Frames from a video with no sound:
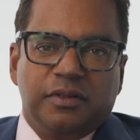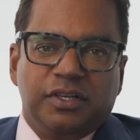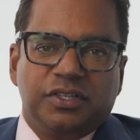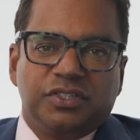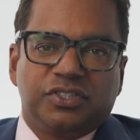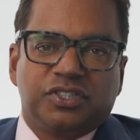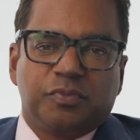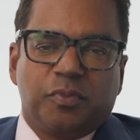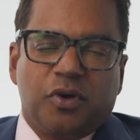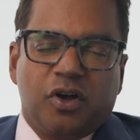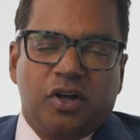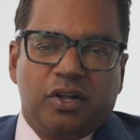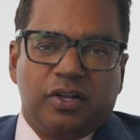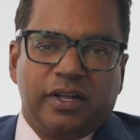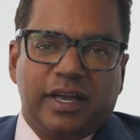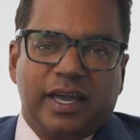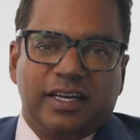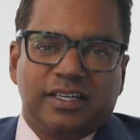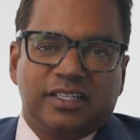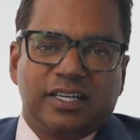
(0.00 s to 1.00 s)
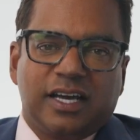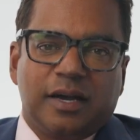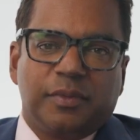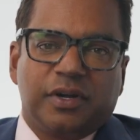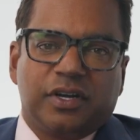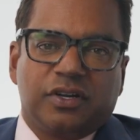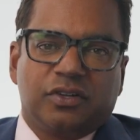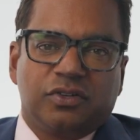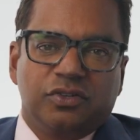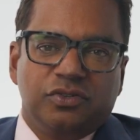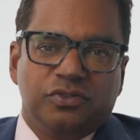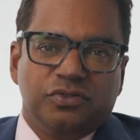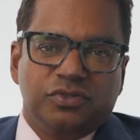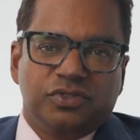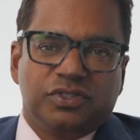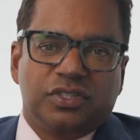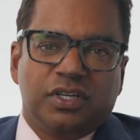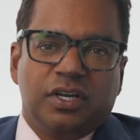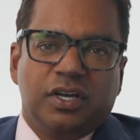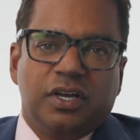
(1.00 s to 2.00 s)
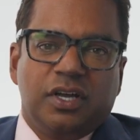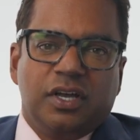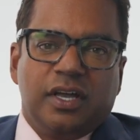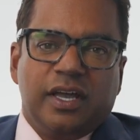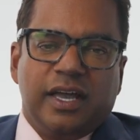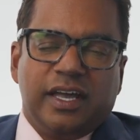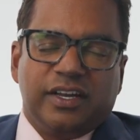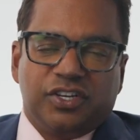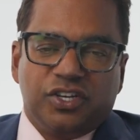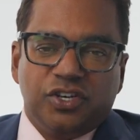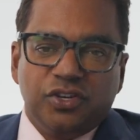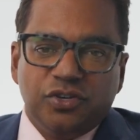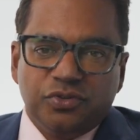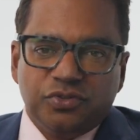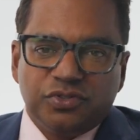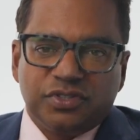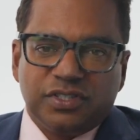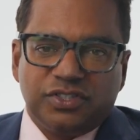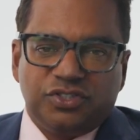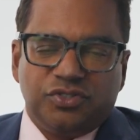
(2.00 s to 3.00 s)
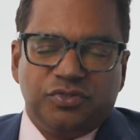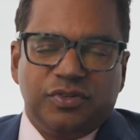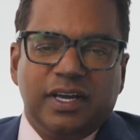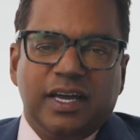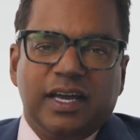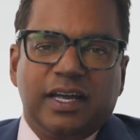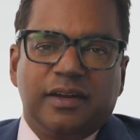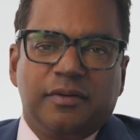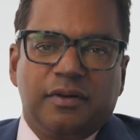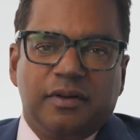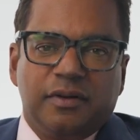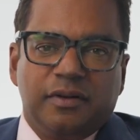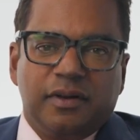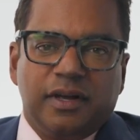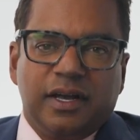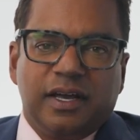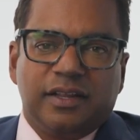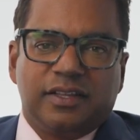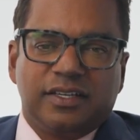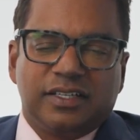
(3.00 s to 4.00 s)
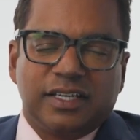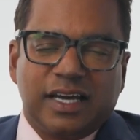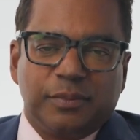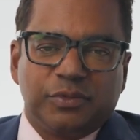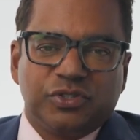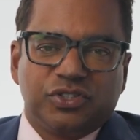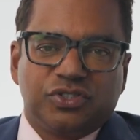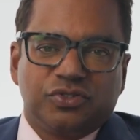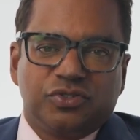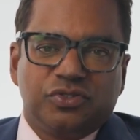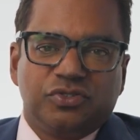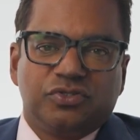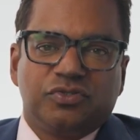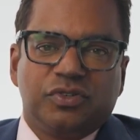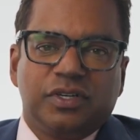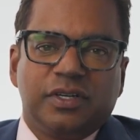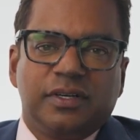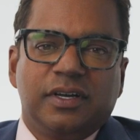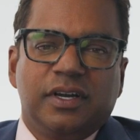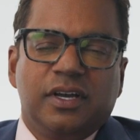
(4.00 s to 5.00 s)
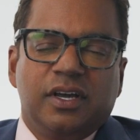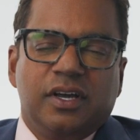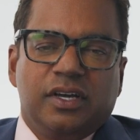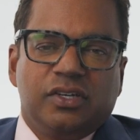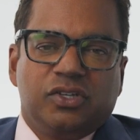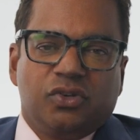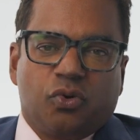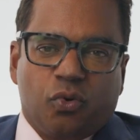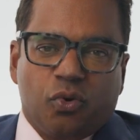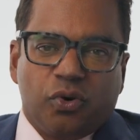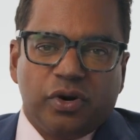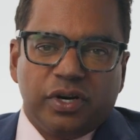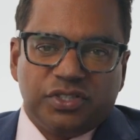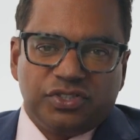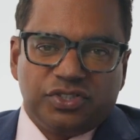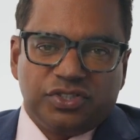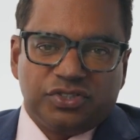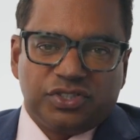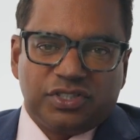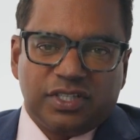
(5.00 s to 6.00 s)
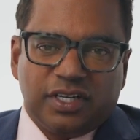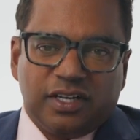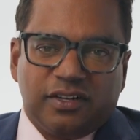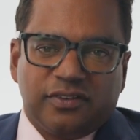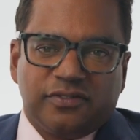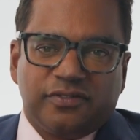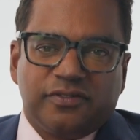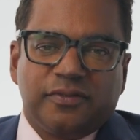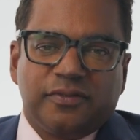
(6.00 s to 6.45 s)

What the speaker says: the small anatomic clues and cues that you get at the time of surgery to orient yourself